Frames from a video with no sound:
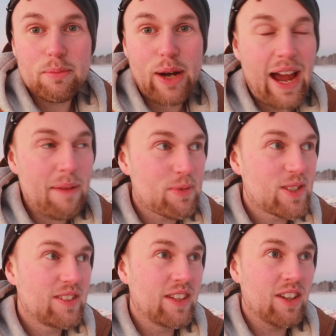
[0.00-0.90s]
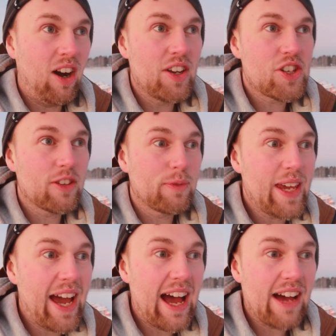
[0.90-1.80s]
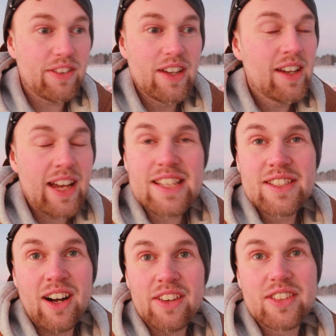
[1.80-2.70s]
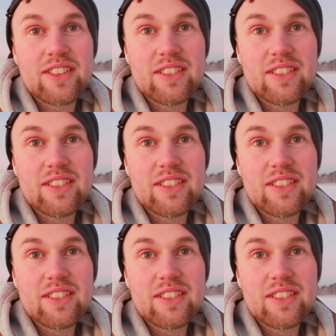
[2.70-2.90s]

Perhaps the knowledge that we have is not